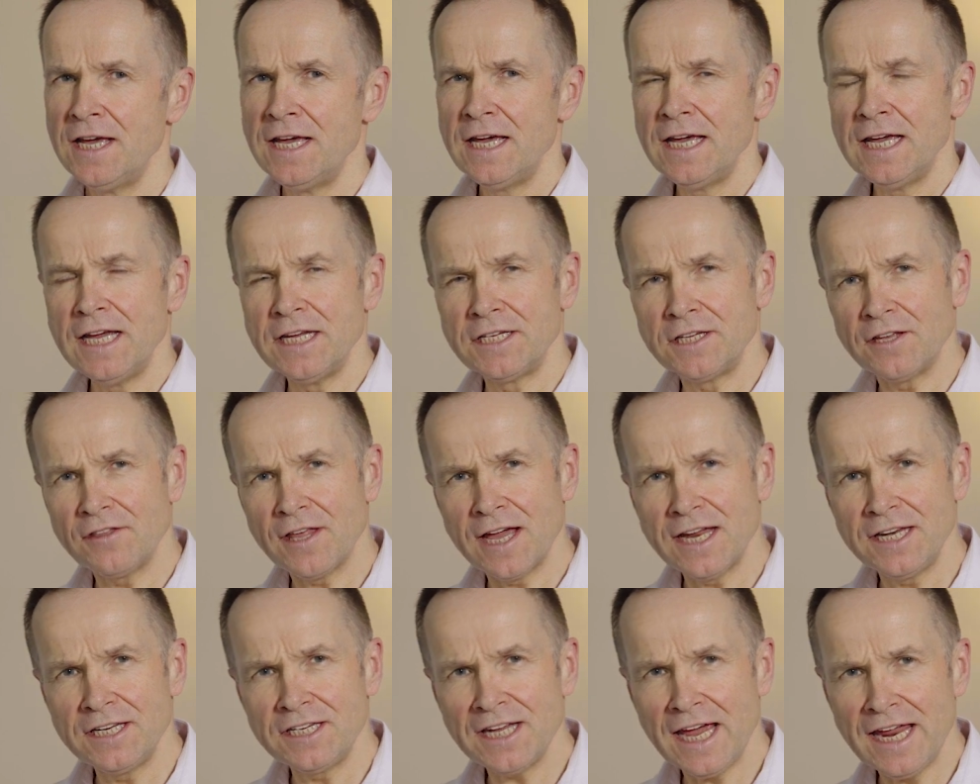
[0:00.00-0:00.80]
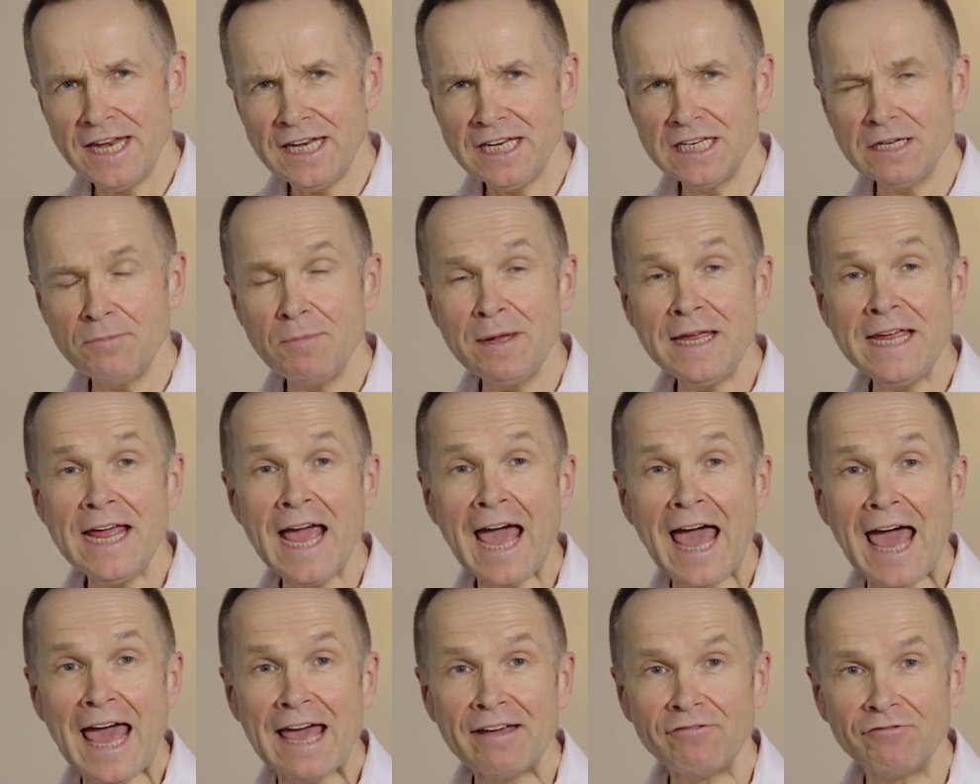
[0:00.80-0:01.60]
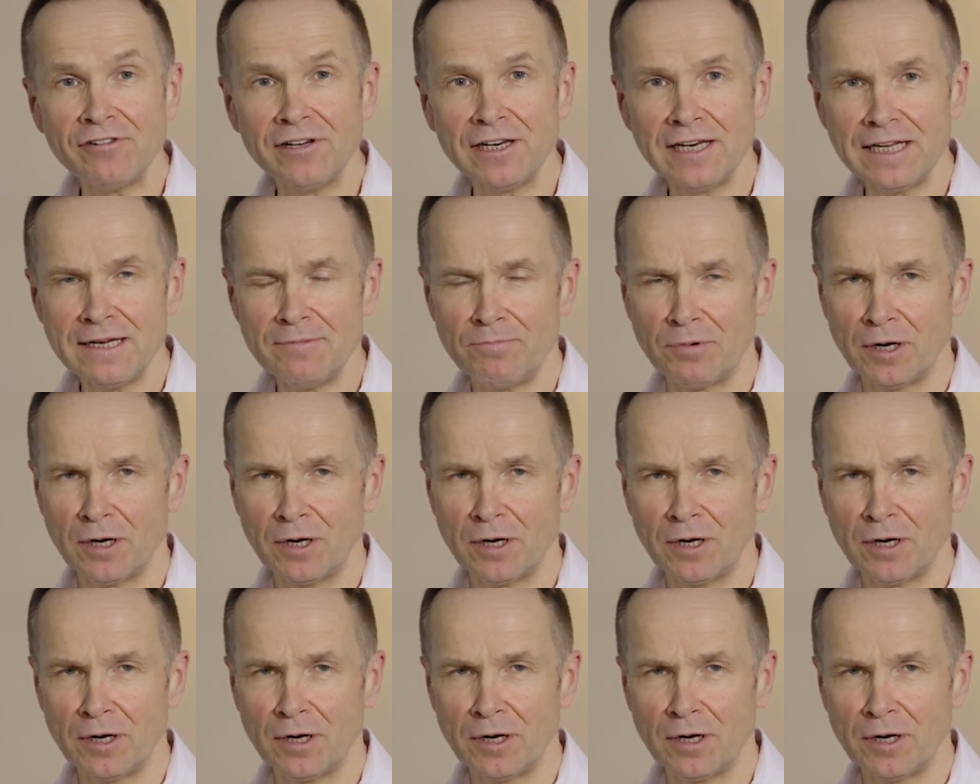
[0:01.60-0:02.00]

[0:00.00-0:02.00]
is that they tend to be heavily